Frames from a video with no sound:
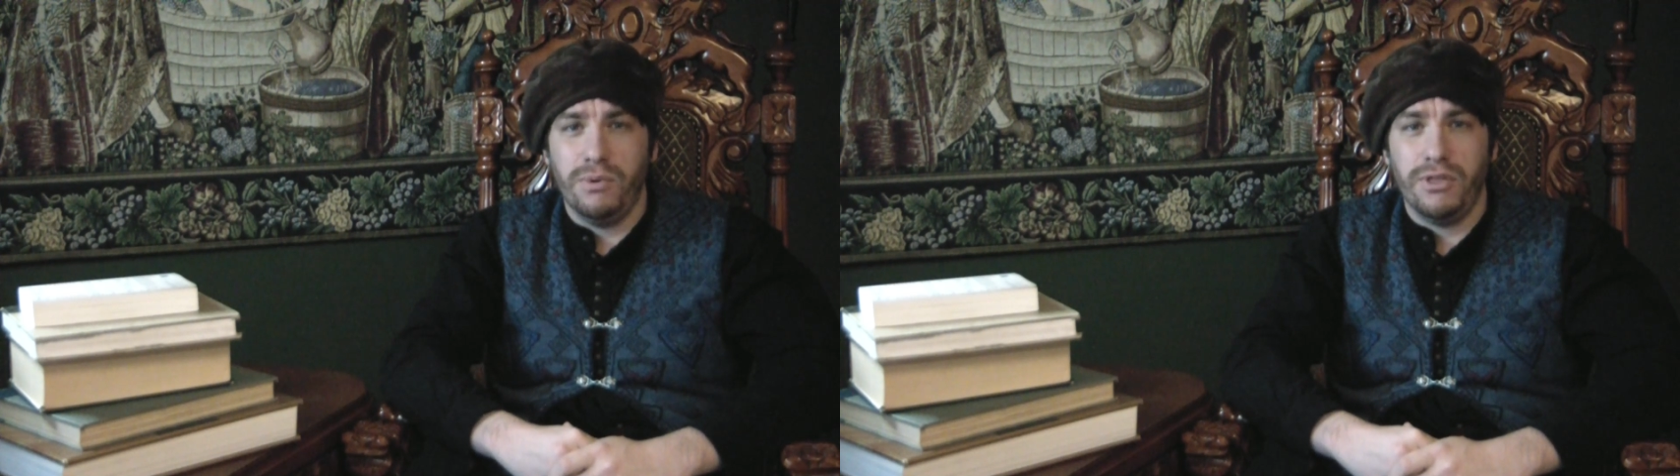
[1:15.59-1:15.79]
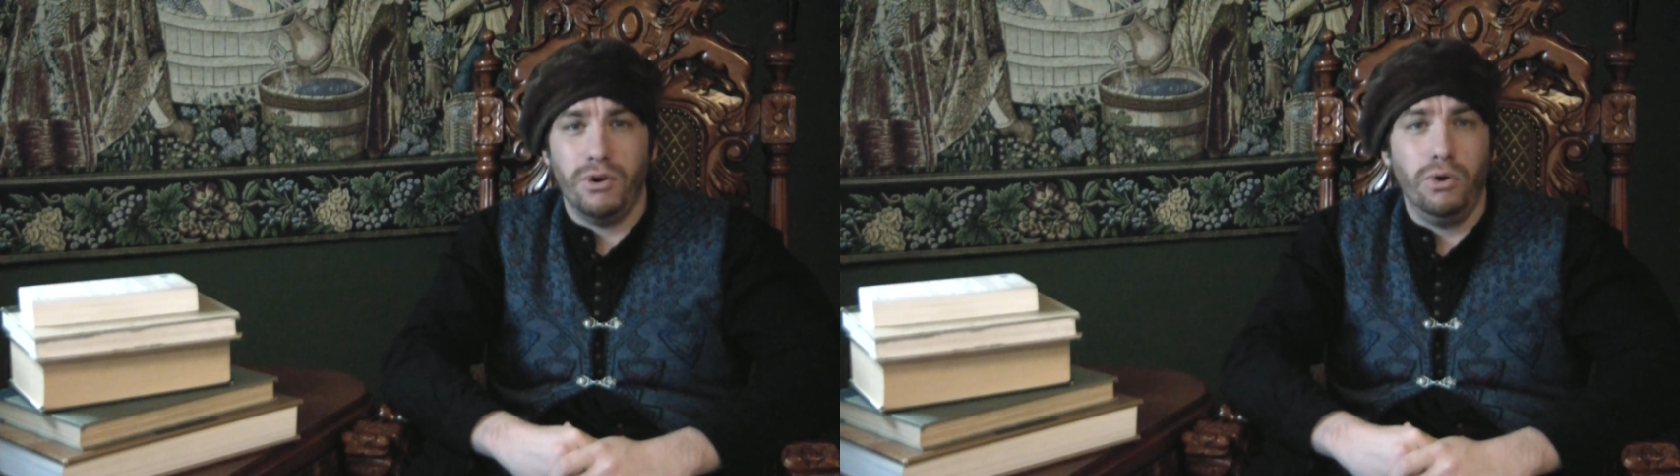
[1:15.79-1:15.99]

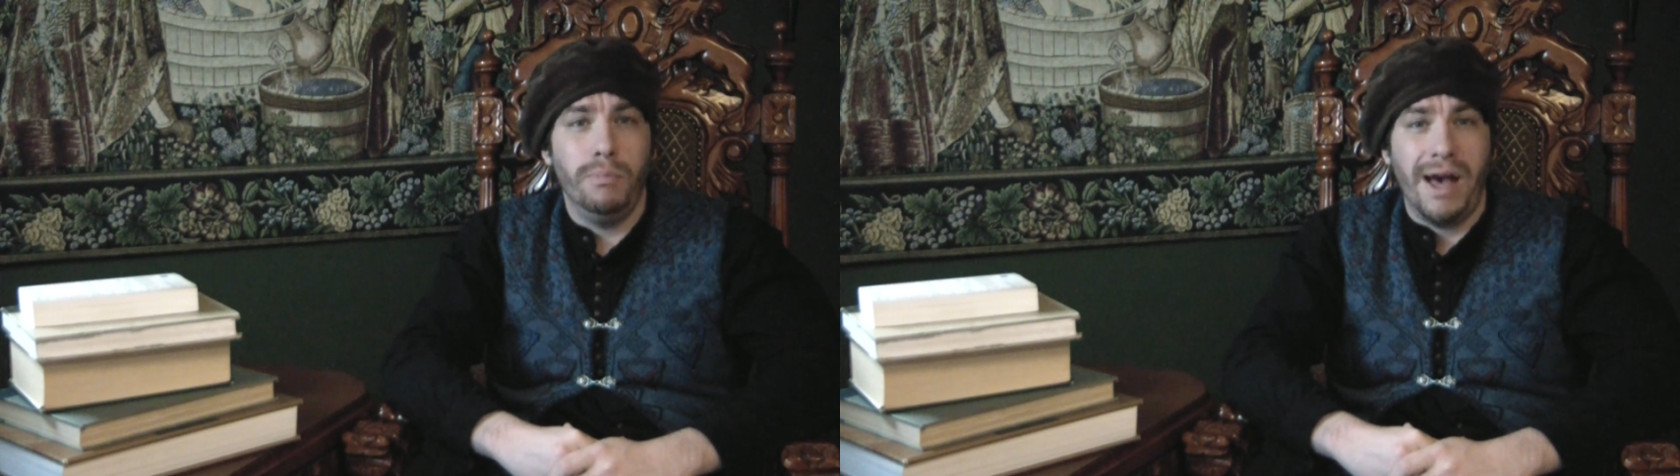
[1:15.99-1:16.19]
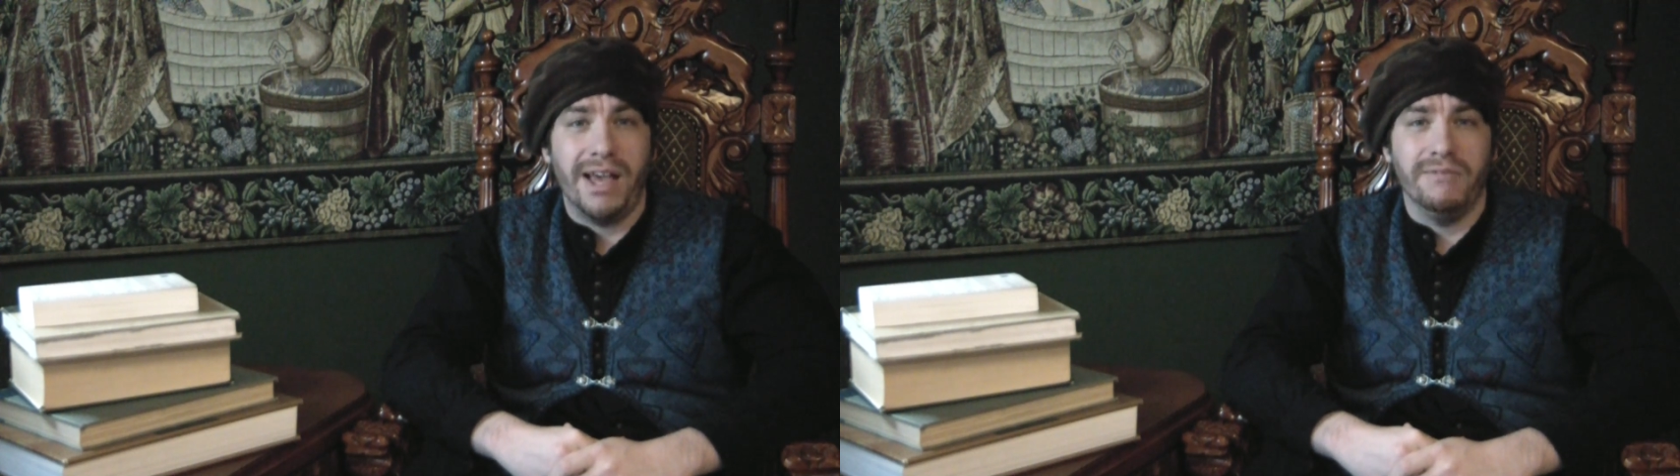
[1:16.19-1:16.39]
with a whole
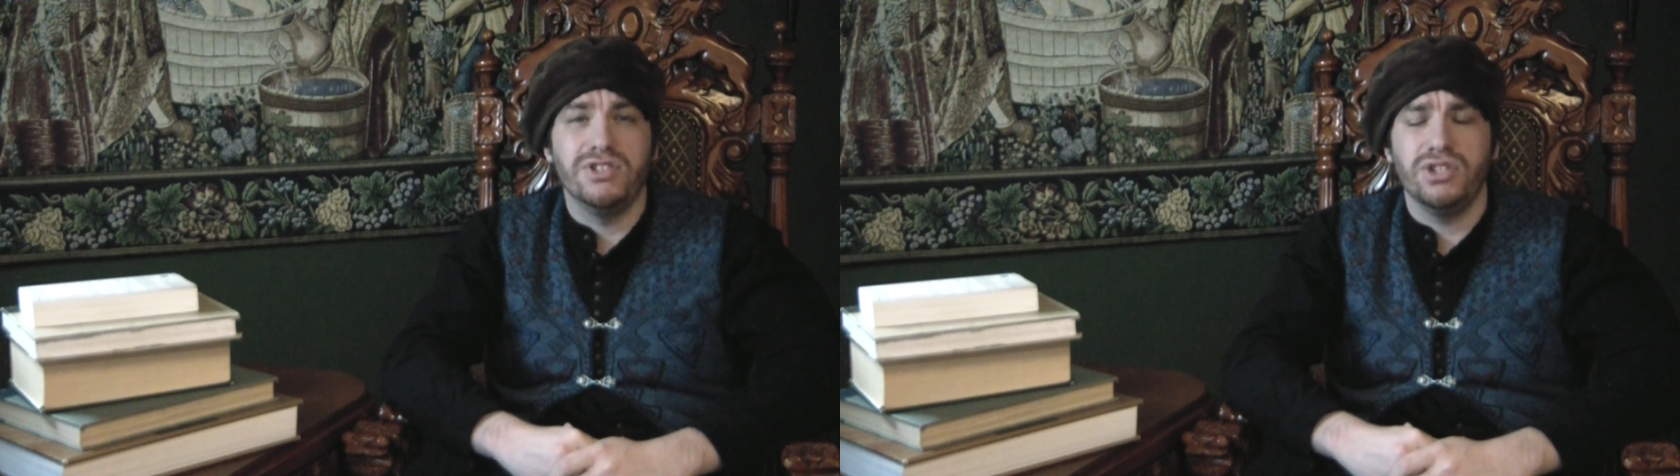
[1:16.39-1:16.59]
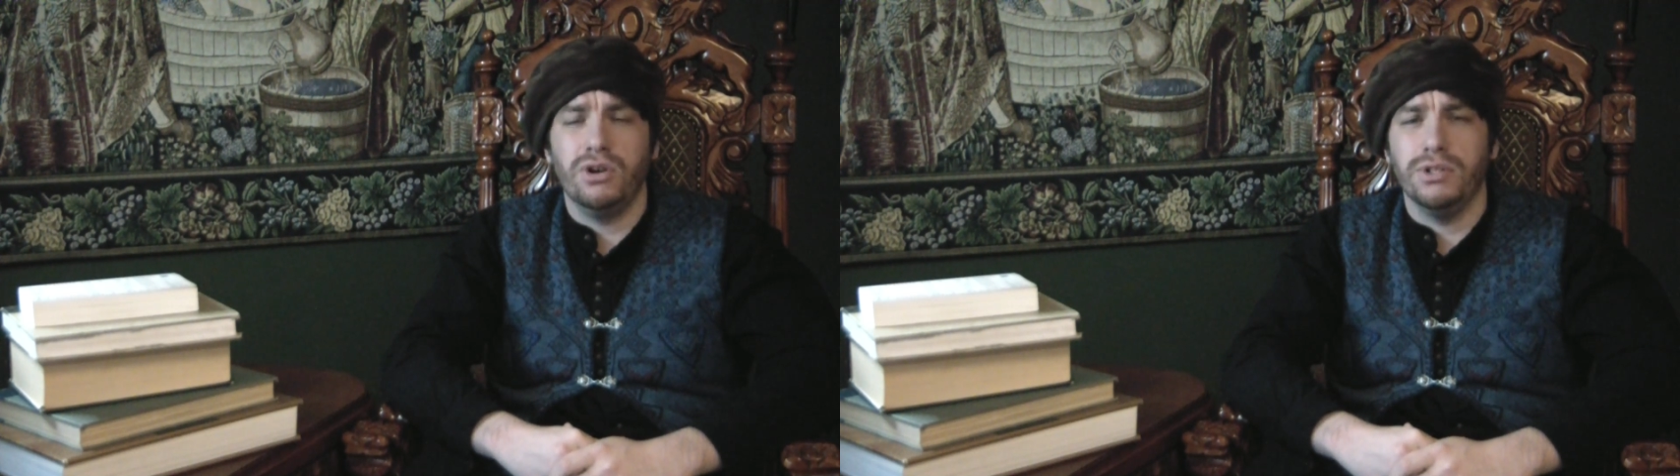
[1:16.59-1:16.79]
bag of
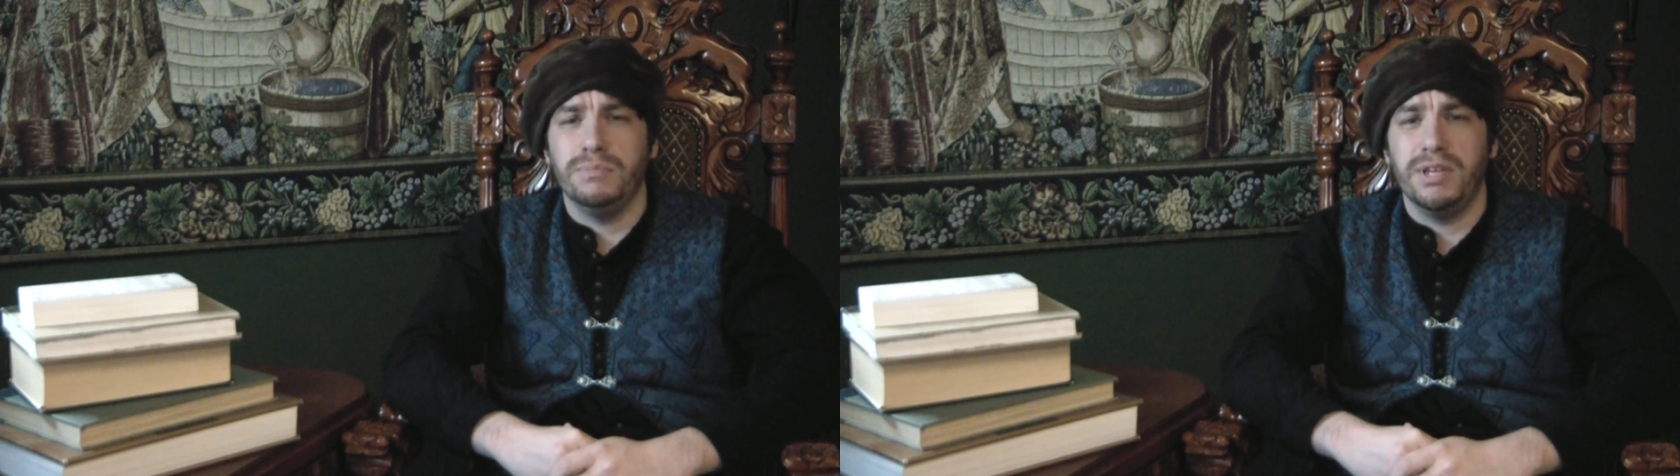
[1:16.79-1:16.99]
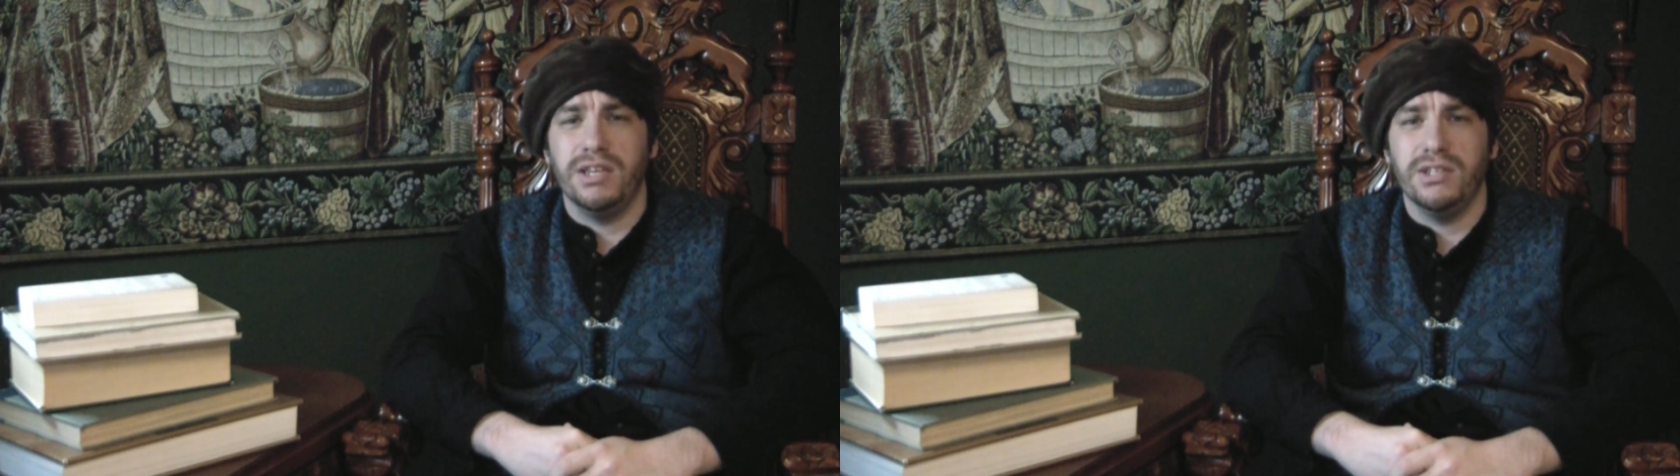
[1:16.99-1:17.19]
salt,
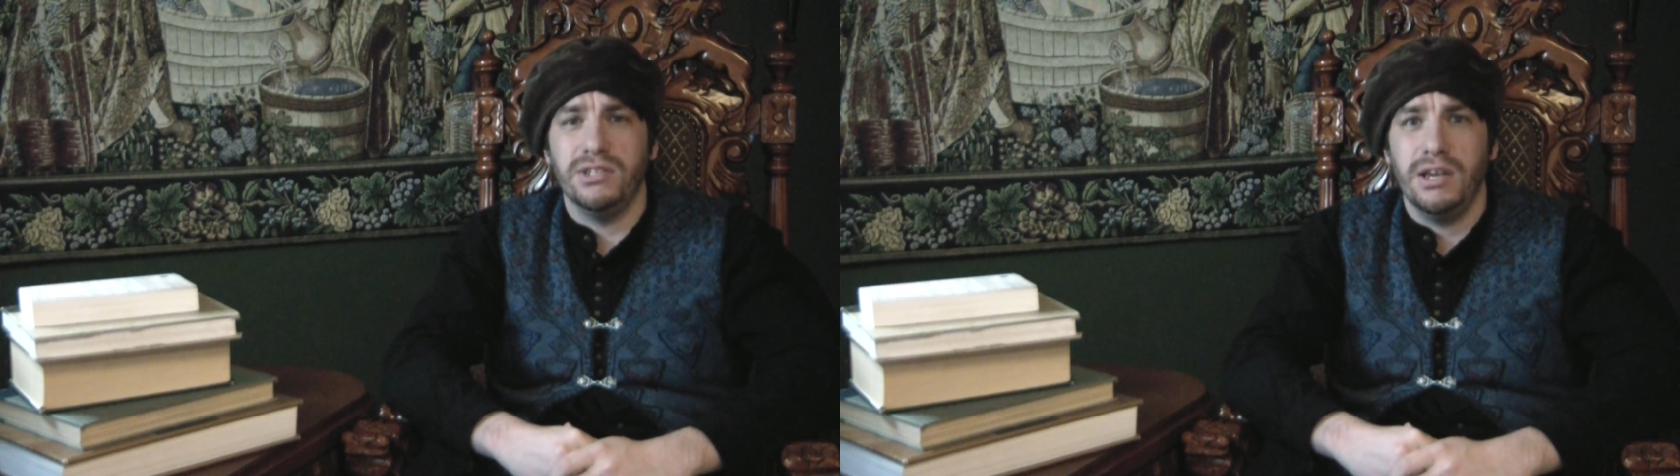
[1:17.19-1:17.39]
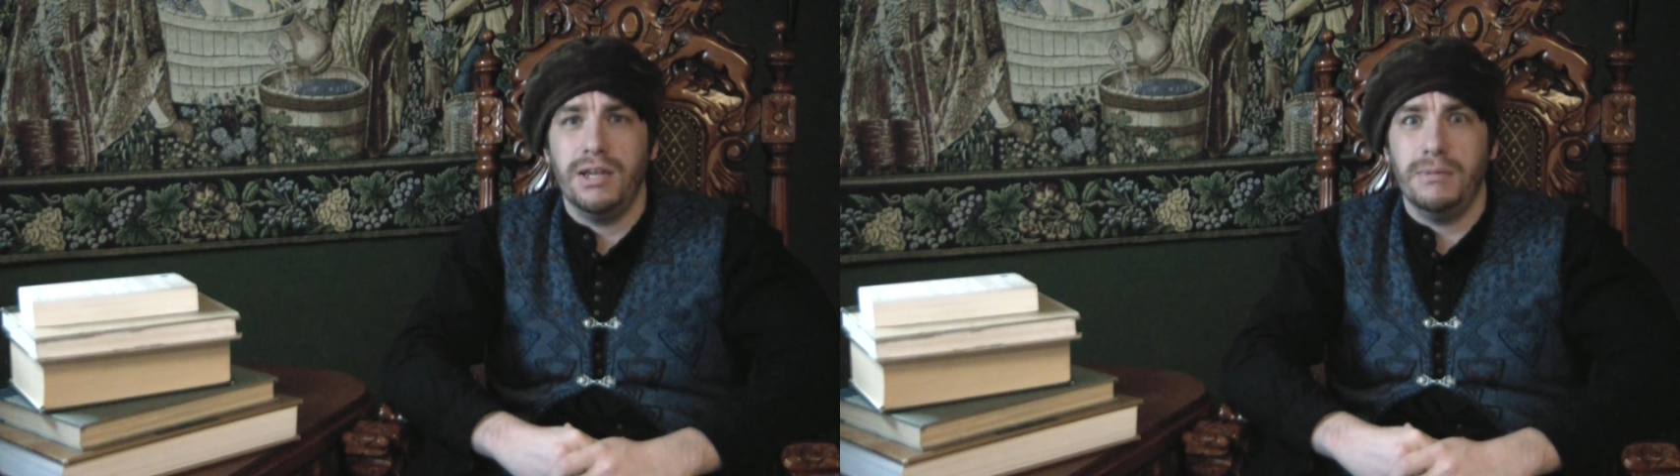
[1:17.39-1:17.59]
because